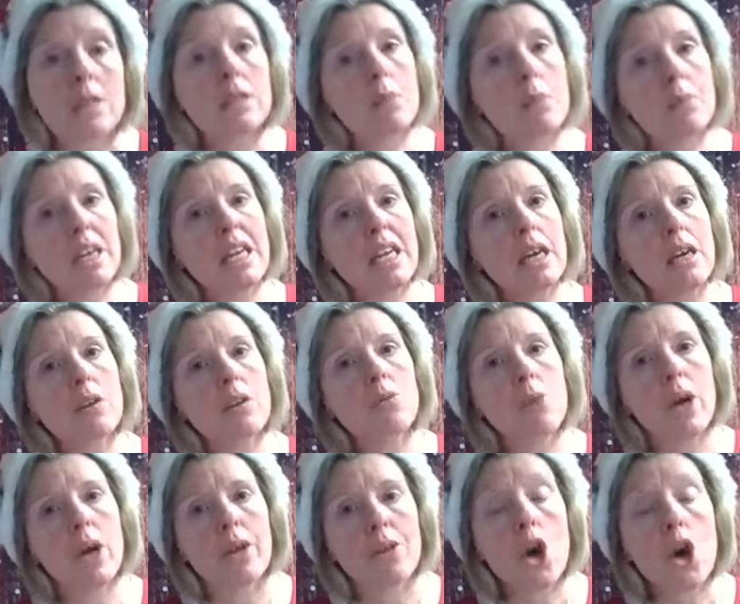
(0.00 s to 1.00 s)
To
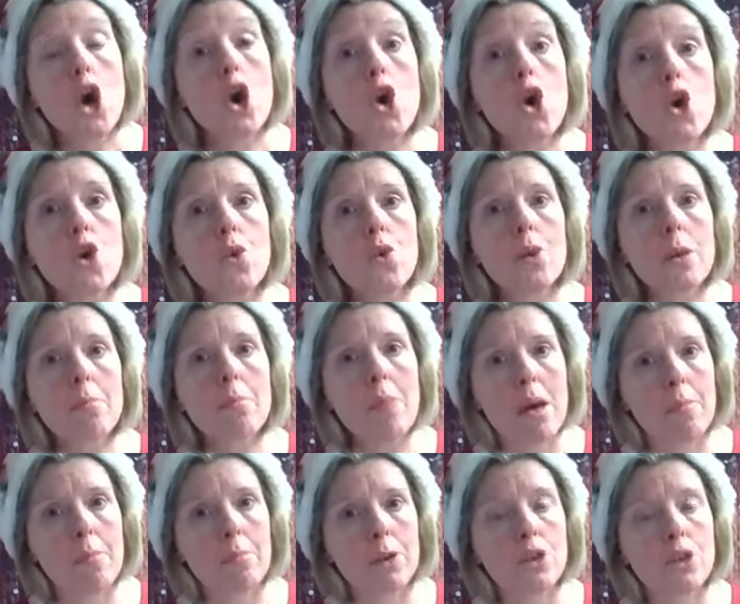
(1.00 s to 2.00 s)
begin with, who
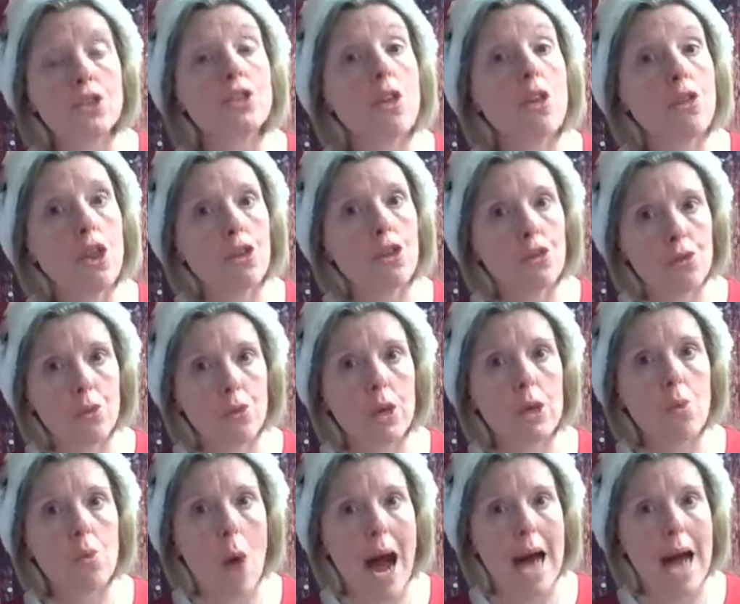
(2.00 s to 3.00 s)
remembers the
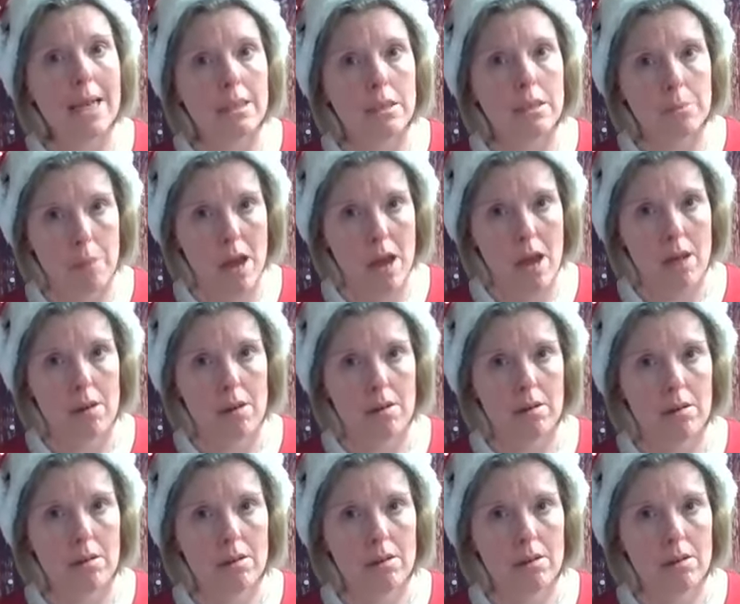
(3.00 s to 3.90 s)
three wise men?